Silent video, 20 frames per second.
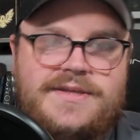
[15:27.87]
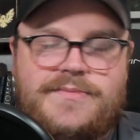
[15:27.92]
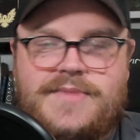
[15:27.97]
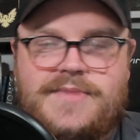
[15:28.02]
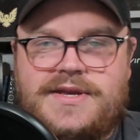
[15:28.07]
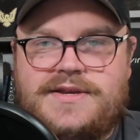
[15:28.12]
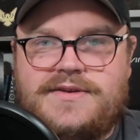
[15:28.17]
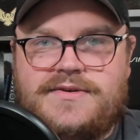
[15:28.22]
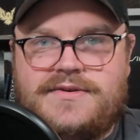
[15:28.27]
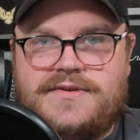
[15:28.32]
I
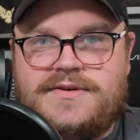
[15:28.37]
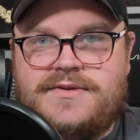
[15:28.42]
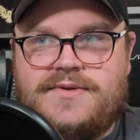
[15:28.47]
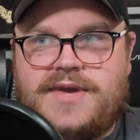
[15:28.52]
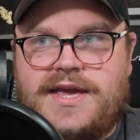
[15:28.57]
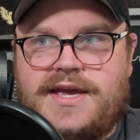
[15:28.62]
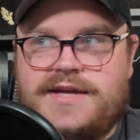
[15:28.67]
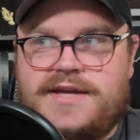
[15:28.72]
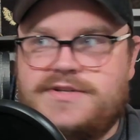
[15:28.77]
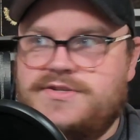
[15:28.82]
mean, you you
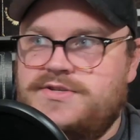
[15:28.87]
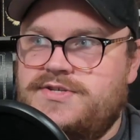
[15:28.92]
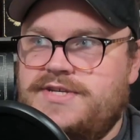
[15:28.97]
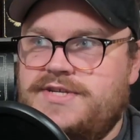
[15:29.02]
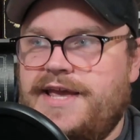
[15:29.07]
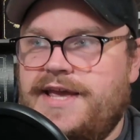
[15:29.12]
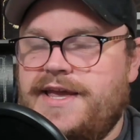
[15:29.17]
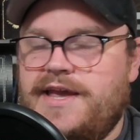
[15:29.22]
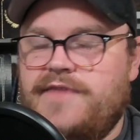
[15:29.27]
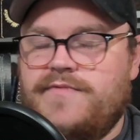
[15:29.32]
can't just
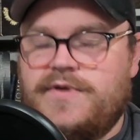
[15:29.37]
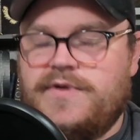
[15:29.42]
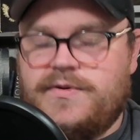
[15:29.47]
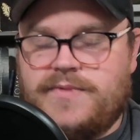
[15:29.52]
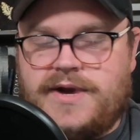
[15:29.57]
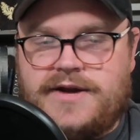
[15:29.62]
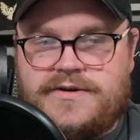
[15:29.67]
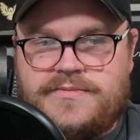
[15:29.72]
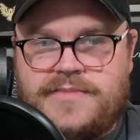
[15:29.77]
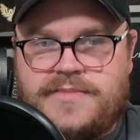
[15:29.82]
take every
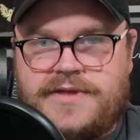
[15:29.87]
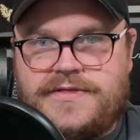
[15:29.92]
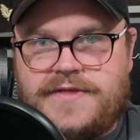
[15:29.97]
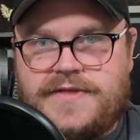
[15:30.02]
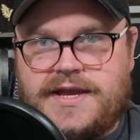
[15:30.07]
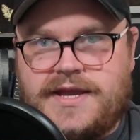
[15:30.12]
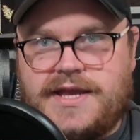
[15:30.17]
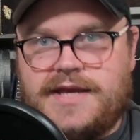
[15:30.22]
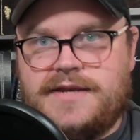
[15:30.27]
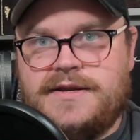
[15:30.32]
rare and
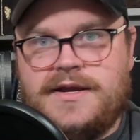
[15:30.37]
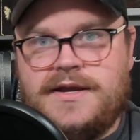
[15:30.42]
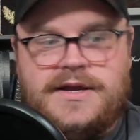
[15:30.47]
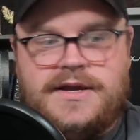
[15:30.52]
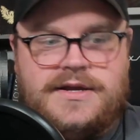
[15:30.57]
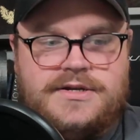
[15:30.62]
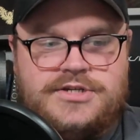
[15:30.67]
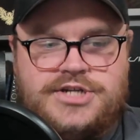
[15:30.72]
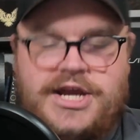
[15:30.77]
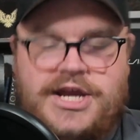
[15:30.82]
mythic and
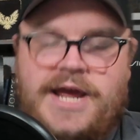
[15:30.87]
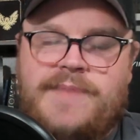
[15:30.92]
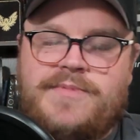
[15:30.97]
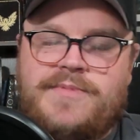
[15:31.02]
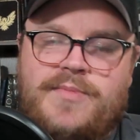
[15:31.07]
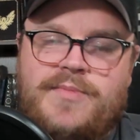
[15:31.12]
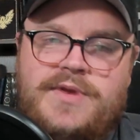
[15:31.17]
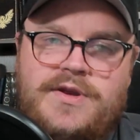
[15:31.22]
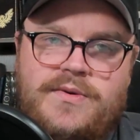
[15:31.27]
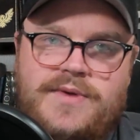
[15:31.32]
jam
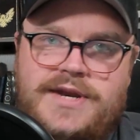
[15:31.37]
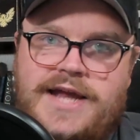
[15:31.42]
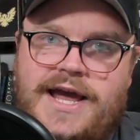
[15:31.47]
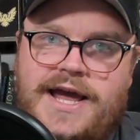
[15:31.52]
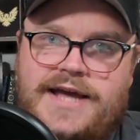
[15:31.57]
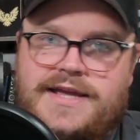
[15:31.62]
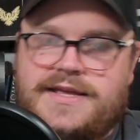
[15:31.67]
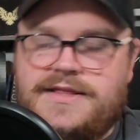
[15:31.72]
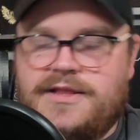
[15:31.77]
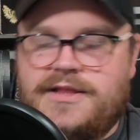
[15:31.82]
them into a
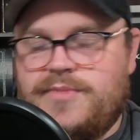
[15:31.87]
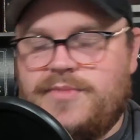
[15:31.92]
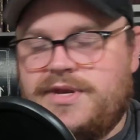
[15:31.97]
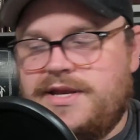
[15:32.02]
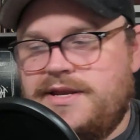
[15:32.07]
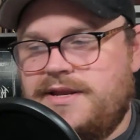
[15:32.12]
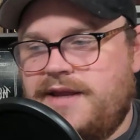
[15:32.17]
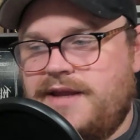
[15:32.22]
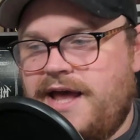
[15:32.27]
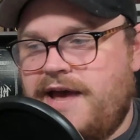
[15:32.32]
deck in
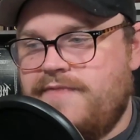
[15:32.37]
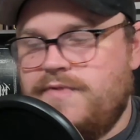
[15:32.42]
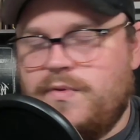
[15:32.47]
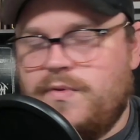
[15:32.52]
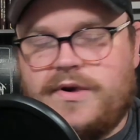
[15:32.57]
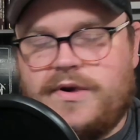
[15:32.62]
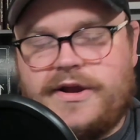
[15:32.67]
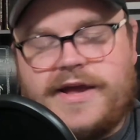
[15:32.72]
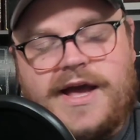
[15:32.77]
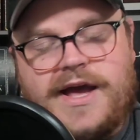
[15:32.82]
limited and have it
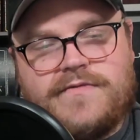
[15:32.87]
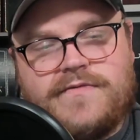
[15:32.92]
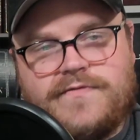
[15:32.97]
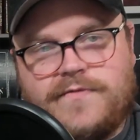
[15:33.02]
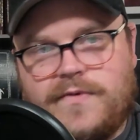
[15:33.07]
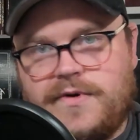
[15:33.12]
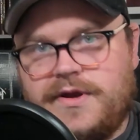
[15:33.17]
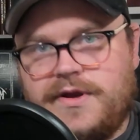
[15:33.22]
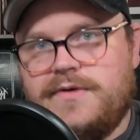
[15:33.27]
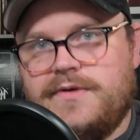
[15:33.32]
work out
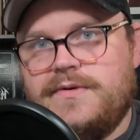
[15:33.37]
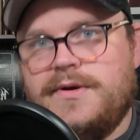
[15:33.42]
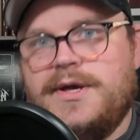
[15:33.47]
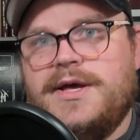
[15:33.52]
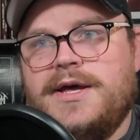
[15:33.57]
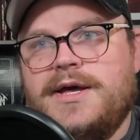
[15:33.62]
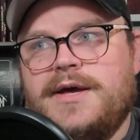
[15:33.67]
for you.